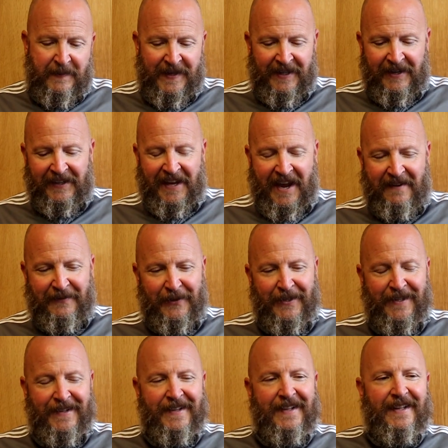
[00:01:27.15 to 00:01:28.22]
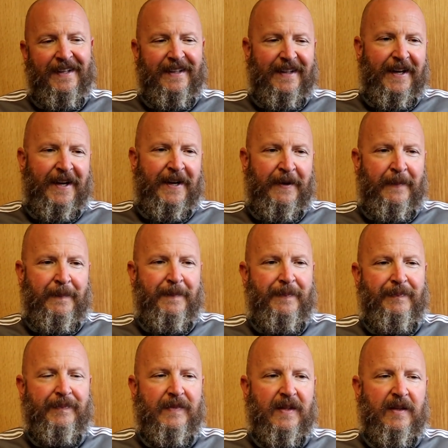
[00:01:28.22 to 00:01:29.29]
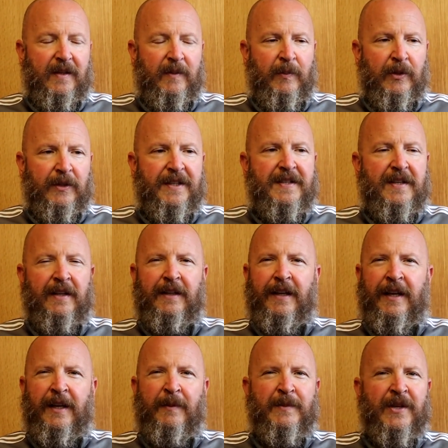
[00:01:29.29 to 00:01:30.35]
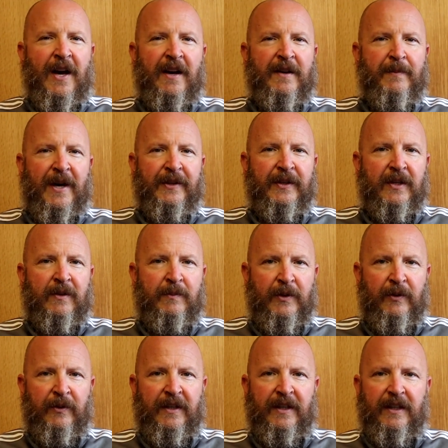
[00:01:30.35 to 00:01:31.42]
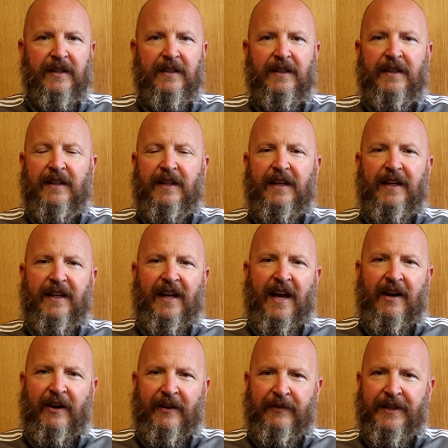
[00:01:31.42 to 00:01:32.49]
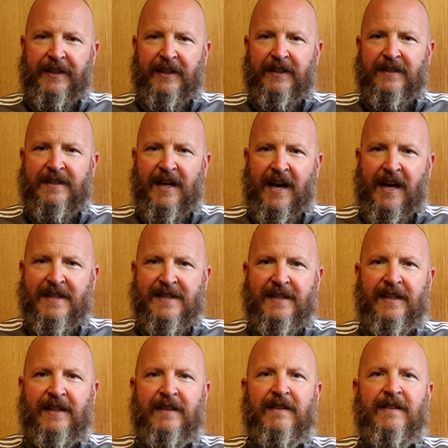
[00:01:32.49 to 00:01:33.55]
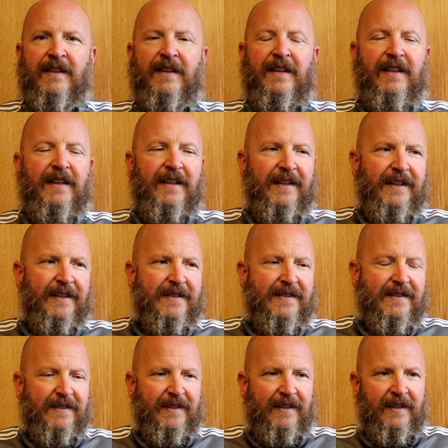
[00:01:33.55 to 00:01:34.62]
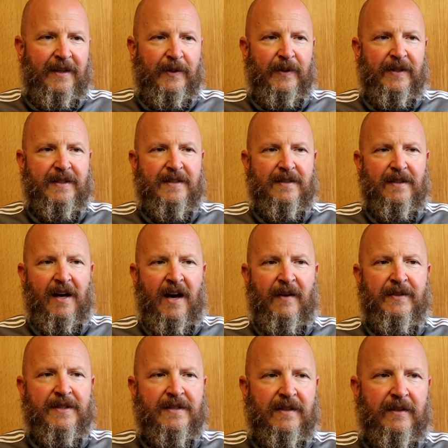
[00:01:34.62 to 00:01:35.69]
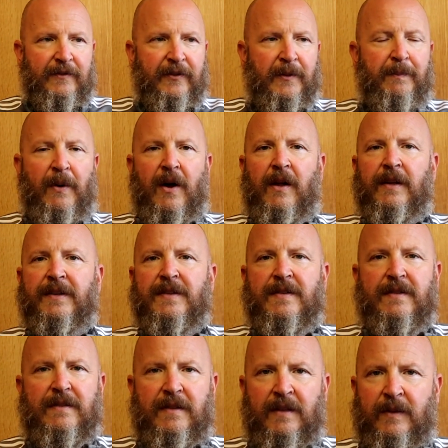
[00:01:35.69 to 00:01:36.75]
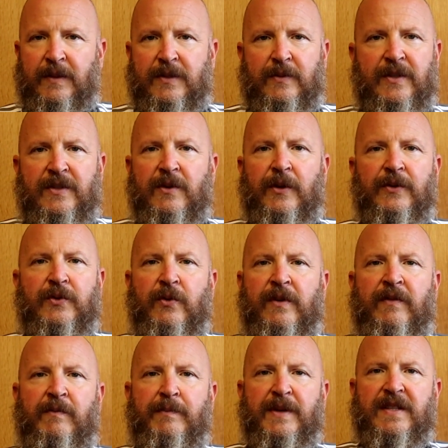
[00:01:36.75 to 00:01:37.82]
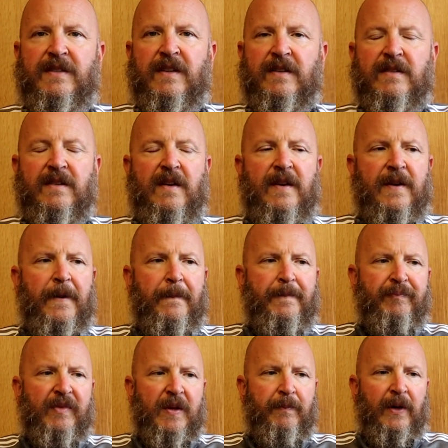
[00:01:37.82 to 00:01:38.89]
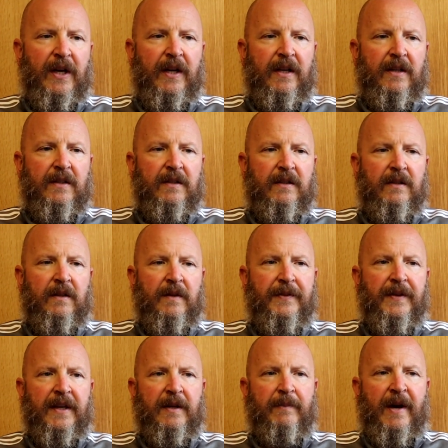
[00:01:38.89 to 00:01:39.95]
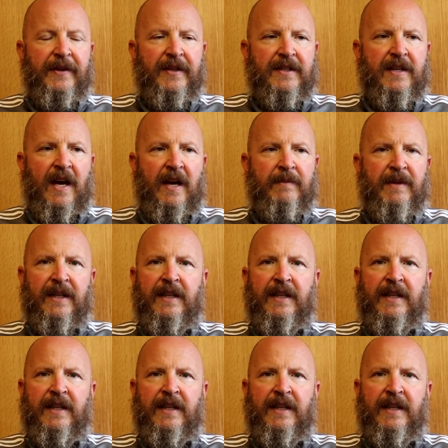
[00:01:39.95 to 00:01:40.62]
meet our gaffer. But listening to him talk about the community and how everything ties in, it's, you know, it's obviously the football is, you know, it's a results-driven business. But you think about the time